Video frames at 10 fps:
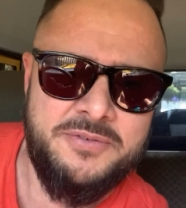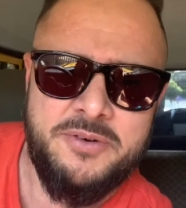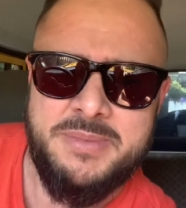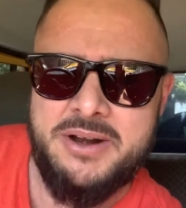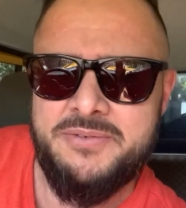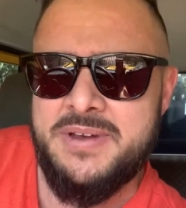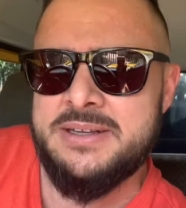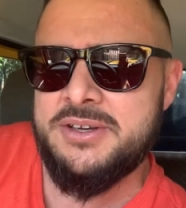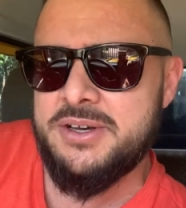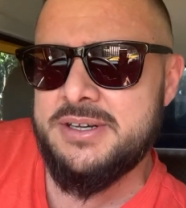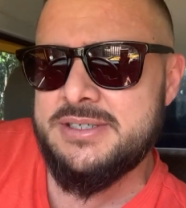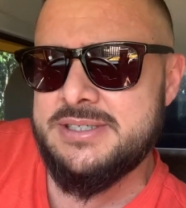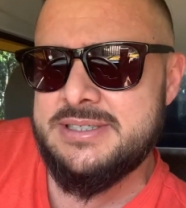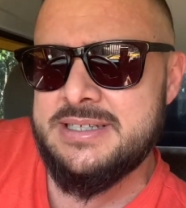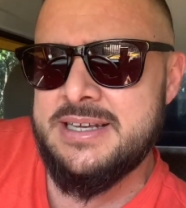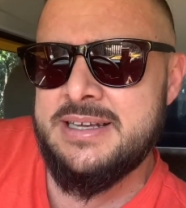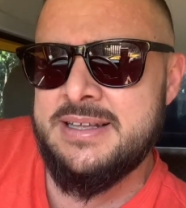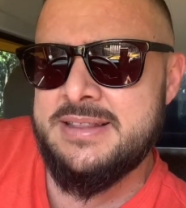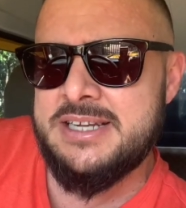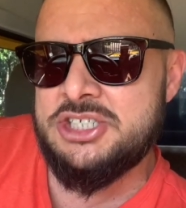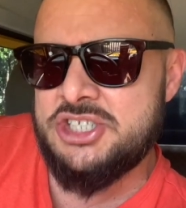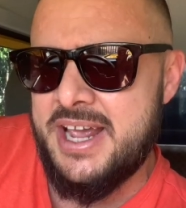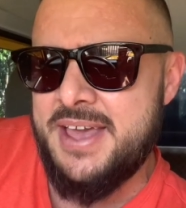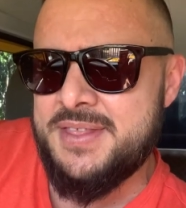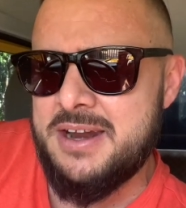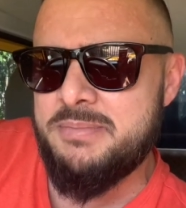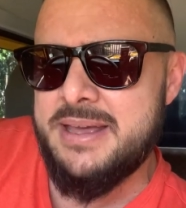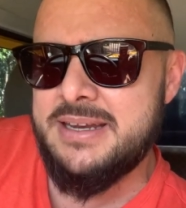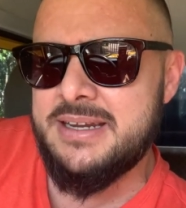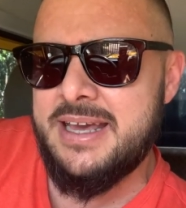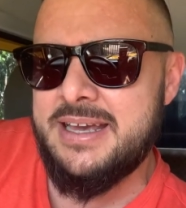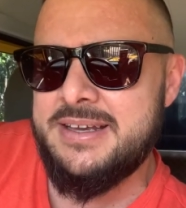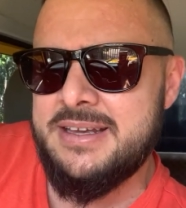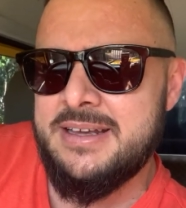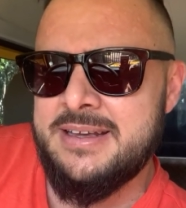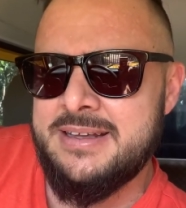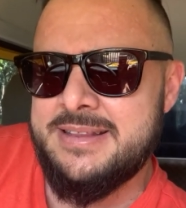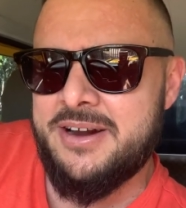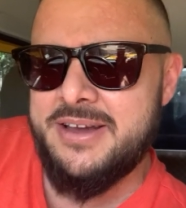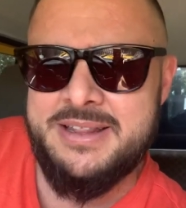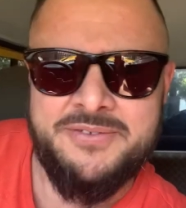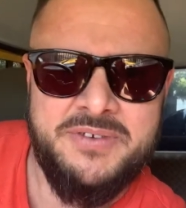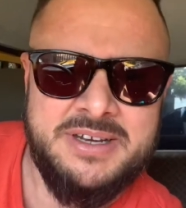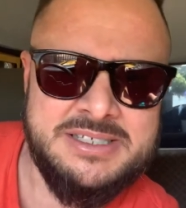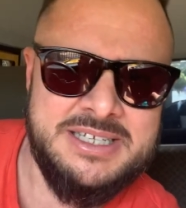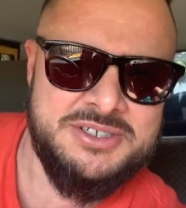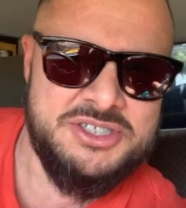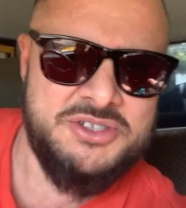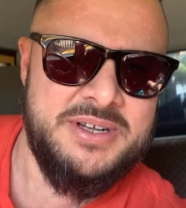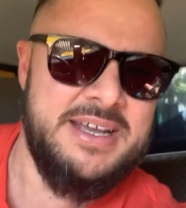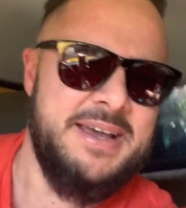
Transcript: matter of fact girls, that share that opinion, hey, that are in the fitness industry.